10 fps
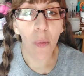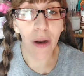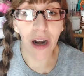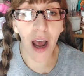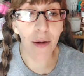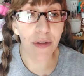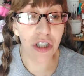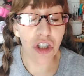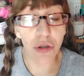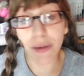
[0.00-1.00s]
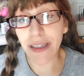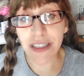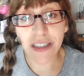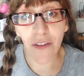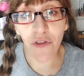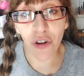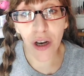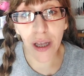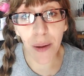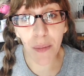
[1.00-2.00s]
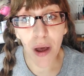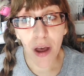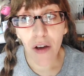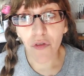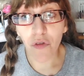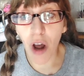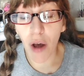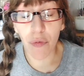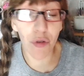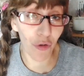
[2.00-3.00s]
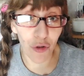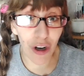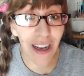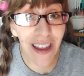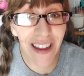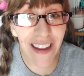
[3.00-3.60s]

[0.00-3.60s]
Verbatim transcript: when I was doing stuff for him uh, for free,